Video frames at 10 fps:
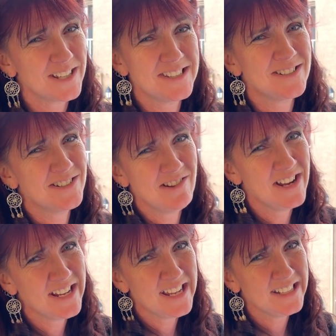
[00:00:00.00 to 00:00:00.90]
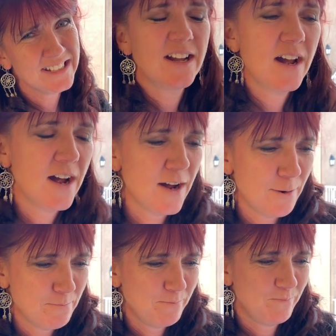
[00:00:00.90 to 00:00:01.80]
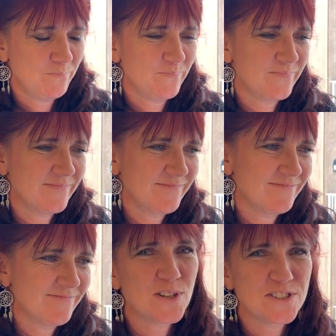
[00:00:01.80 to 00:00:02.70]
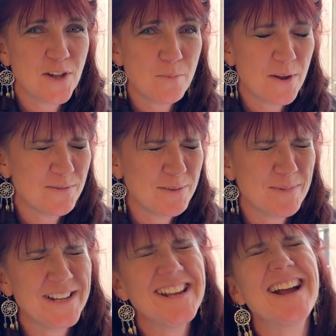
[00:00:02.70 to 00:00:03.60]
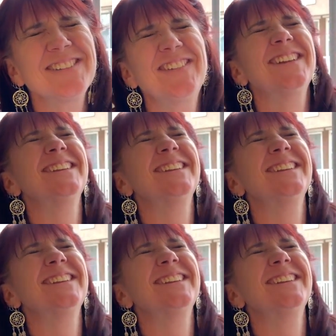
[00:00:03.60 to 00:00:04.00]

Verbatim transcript: kids are doing it. Um, What's up, everybody? No, it's